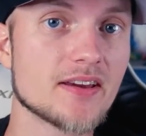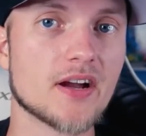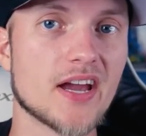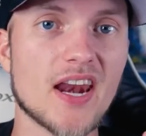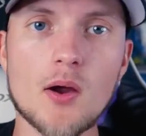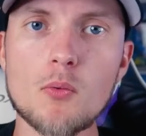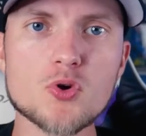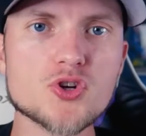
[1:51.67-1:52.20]
and
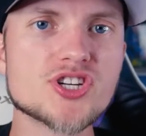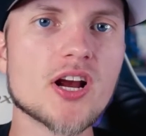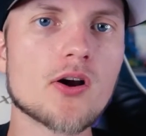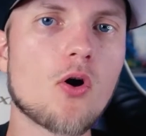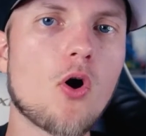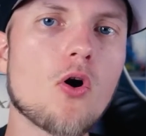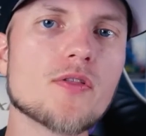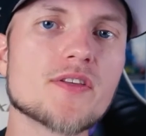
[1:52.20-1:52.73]
I will share
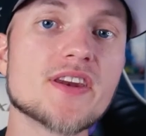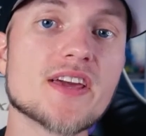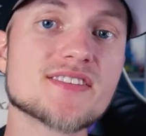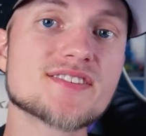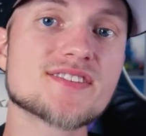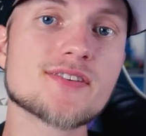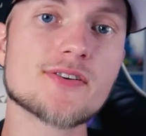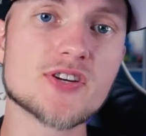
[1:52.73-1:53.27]
all the
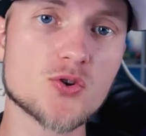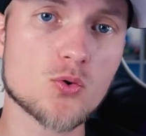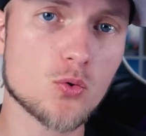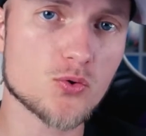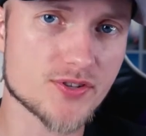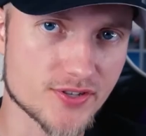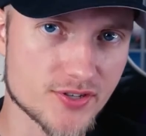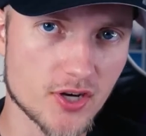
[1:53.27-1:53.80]
necessary
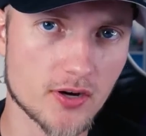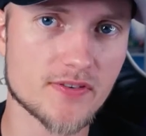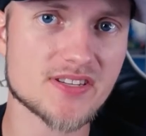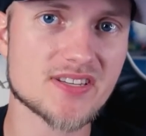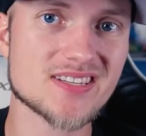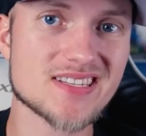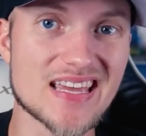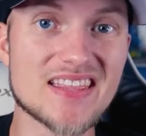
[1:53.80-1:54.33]
tools and
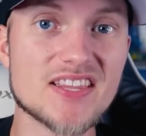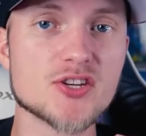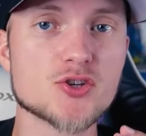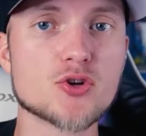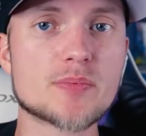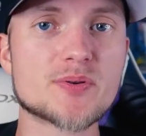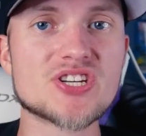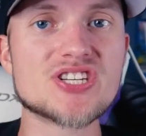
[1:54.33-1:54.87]
services in the
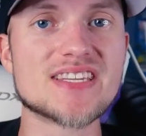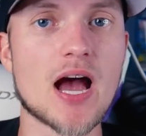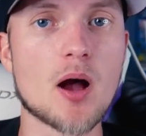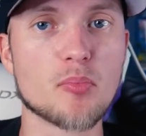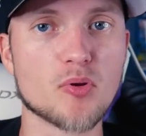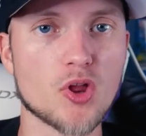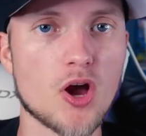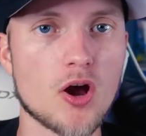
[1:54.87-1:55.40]
description down
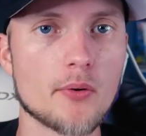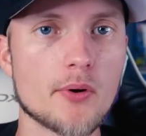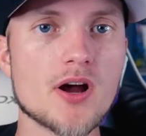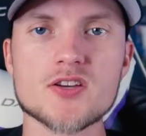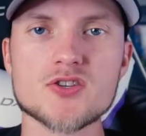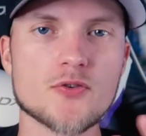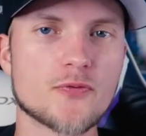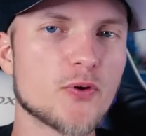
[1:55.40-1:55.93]
below,
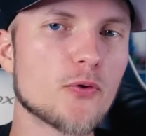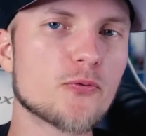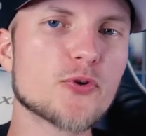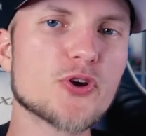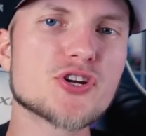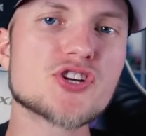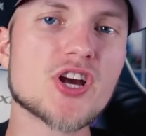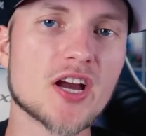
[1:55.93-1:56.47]
so feel free
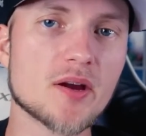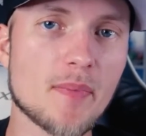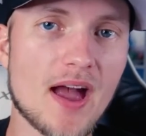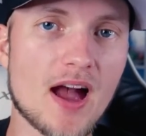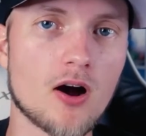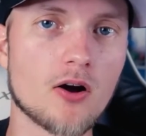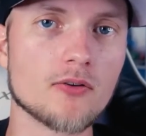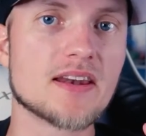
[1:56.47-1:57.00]
to check them
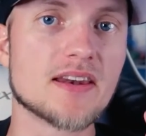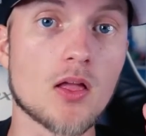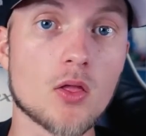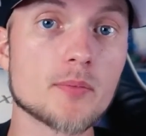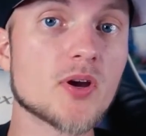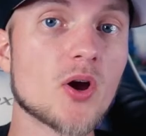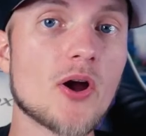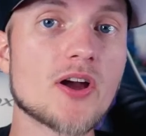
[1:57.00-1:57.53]
out. Now let
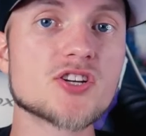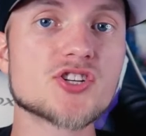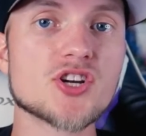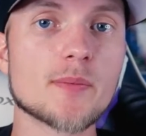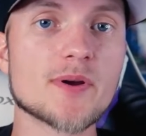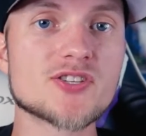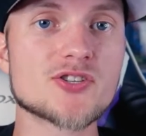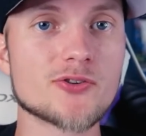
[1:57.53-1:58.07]
me go ahead and share
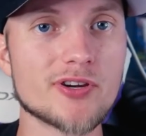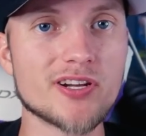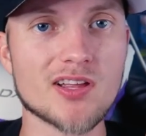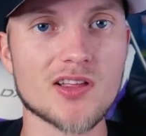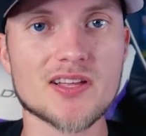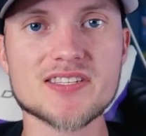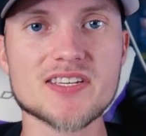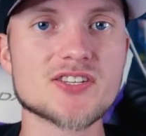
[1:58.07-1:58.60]
my screen and
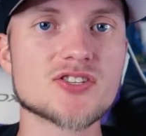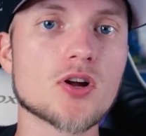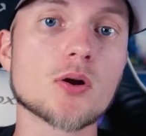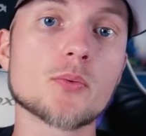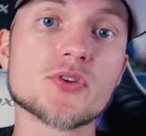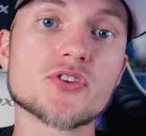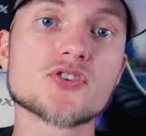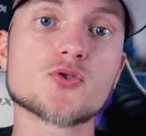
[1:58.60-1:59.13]
let's get started
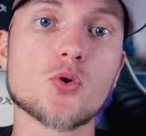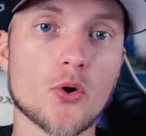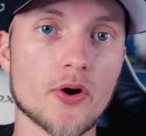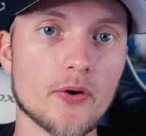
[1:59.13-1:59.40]
with the tutorial.